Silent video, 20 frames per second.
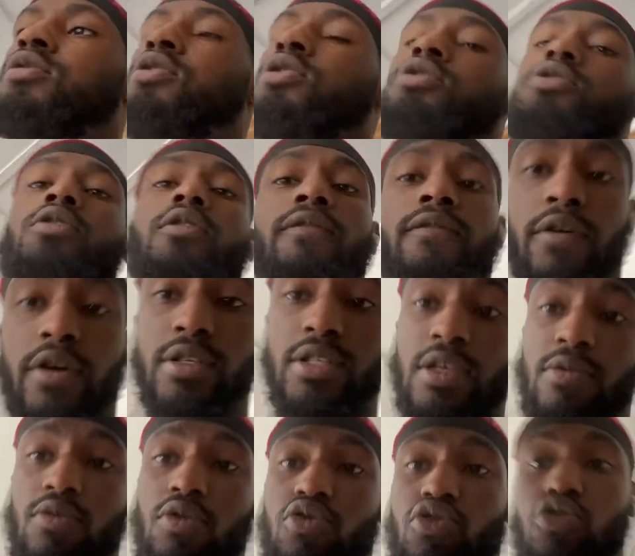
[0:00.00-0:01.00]
So the first thing
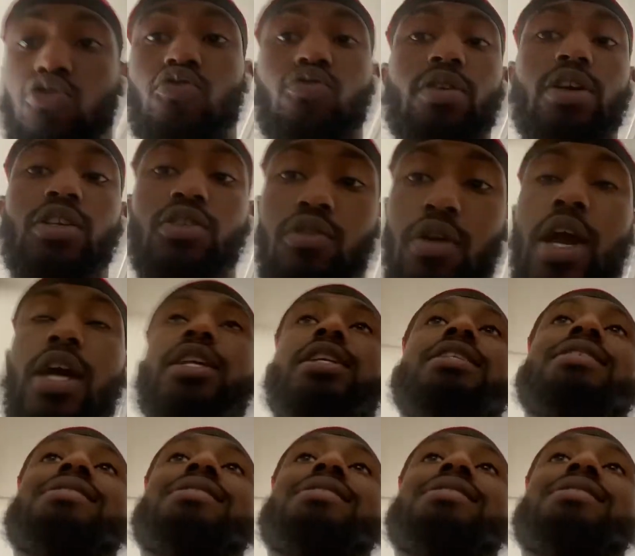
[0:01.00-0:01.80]
we're gonna do is grab these